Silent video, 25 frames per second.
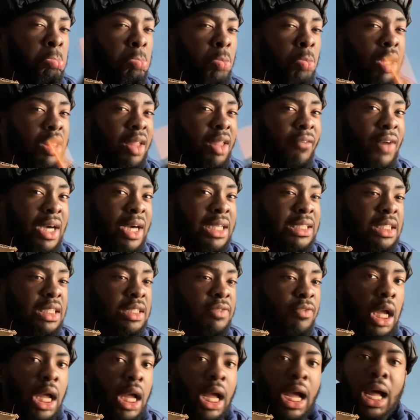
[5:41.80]
what the fuck is this
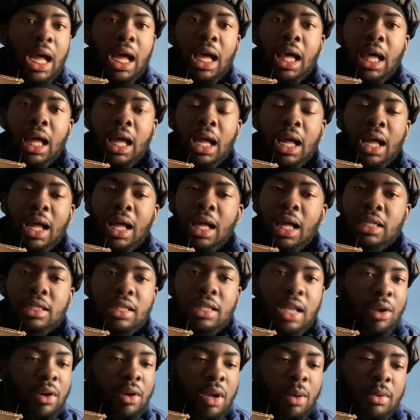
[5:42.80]
for? I
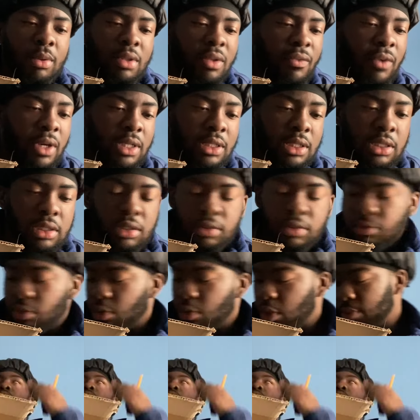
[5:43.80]
don't know what the fuck this is for.